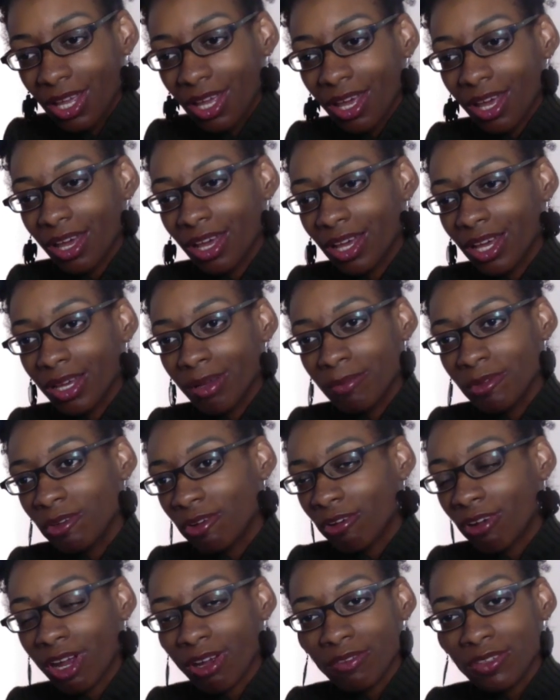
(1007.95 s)
You
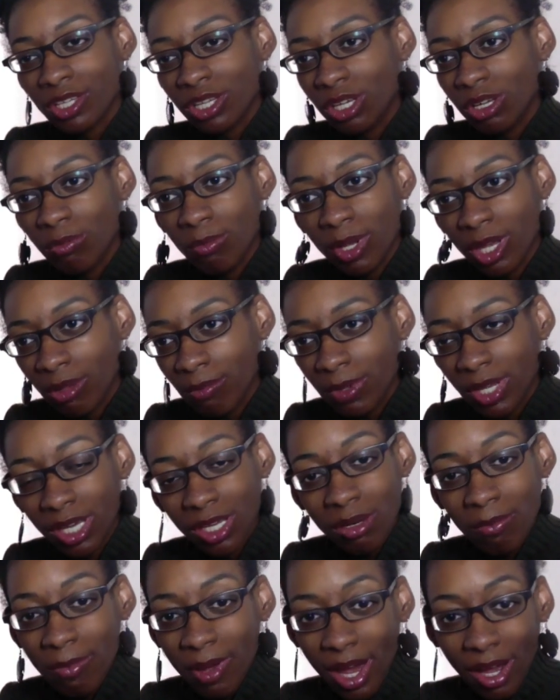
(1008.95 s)
don't have to email me
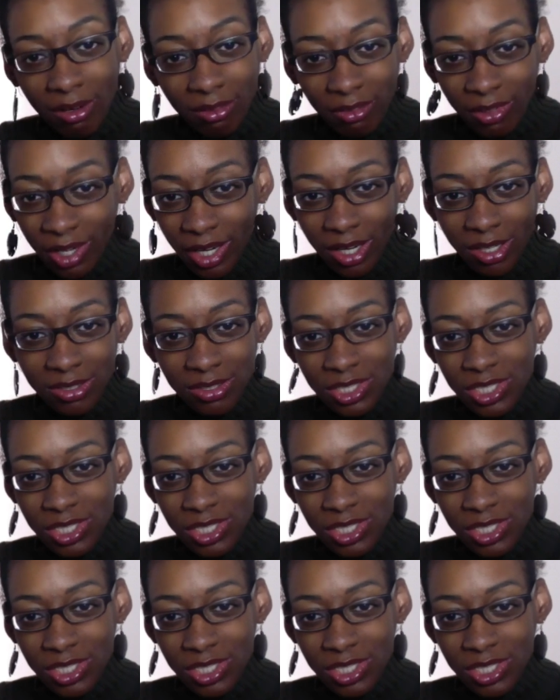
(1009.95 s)
any background.